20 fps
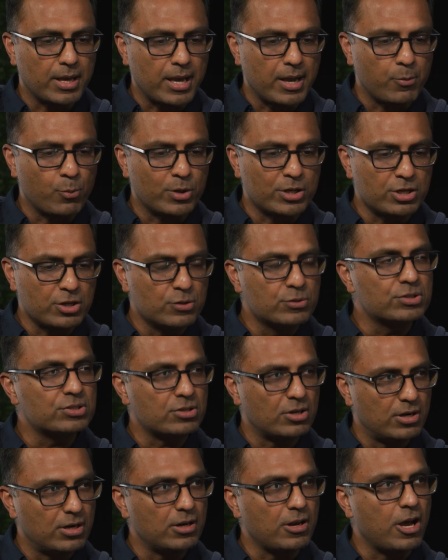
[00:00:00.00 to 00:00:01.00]
when you
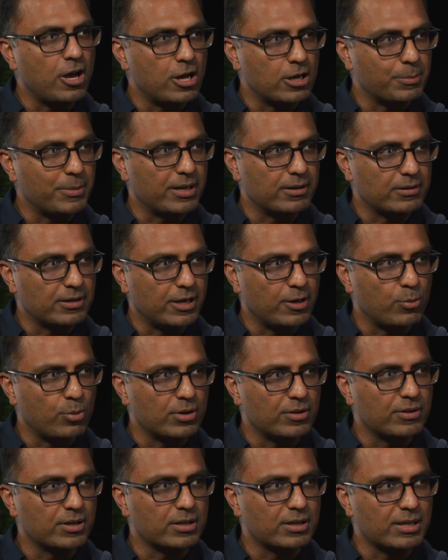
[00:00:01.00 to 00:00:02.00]
started Augment, you know, one
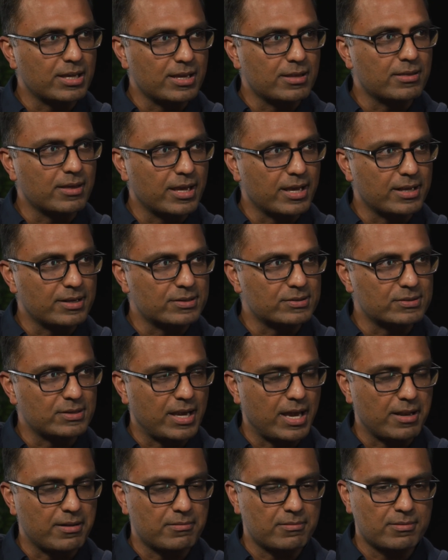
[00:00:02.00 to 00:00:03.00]
of the key things
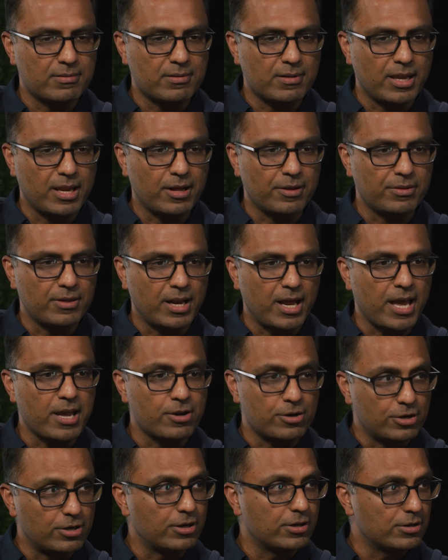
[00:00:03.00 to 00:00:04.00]
that you know that I
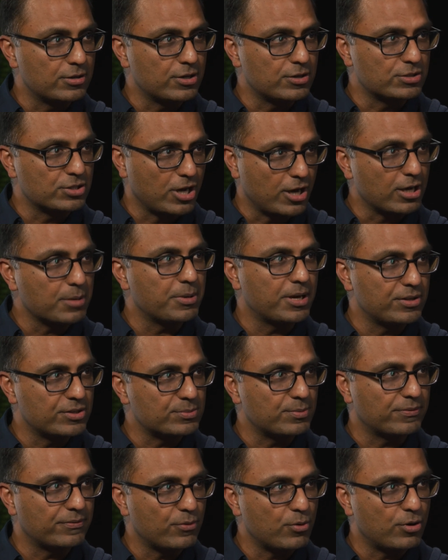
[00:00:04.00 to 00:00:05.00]
heard you talk about this
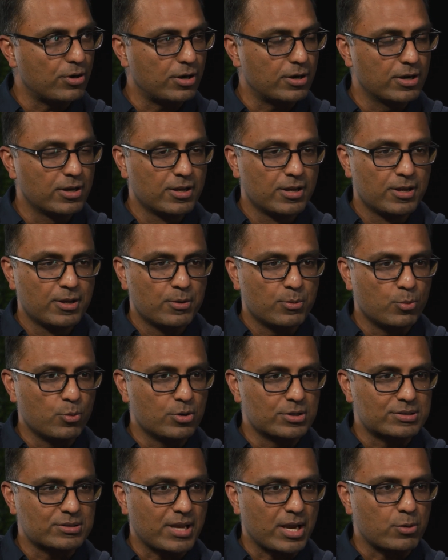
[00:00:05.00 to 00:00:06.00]
before
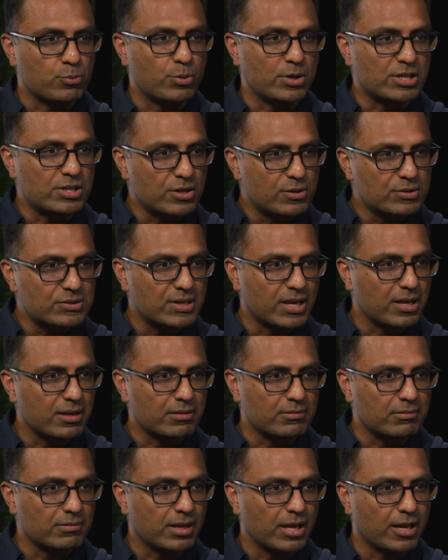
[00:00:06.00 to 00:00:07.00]
was like
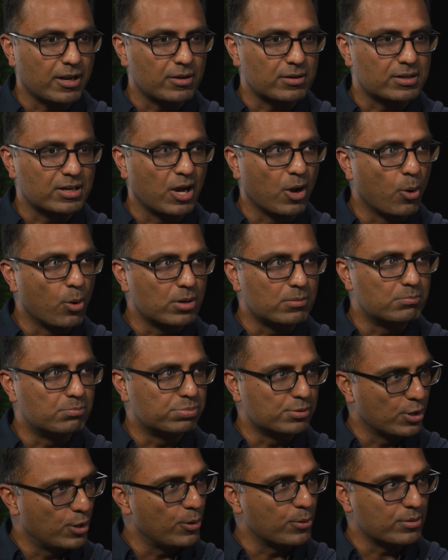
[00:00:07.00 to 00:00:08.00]
reducing, you know, code
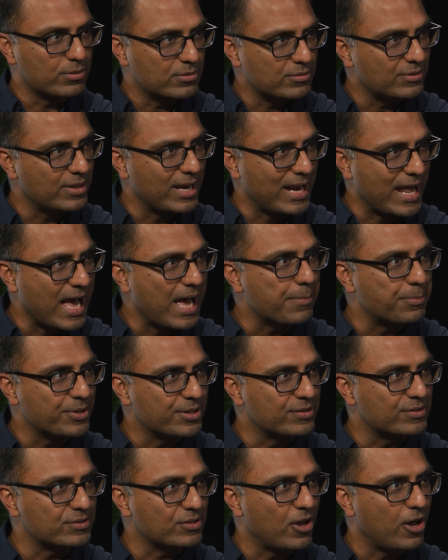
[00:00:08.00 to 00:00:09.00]
bloat that
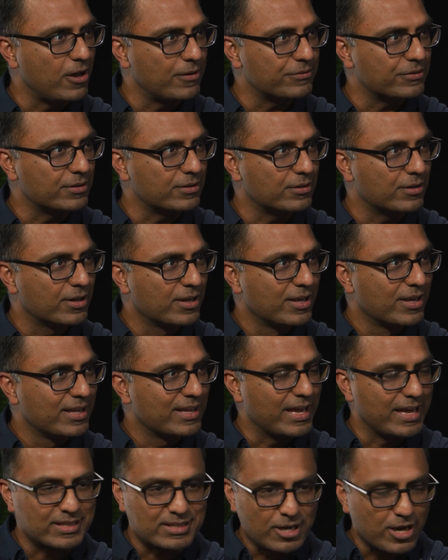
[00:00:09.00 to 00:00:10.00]
happens often
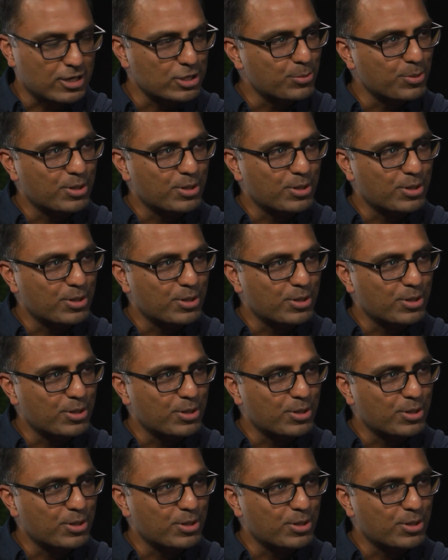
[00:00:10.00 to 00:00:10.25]
uh, talk to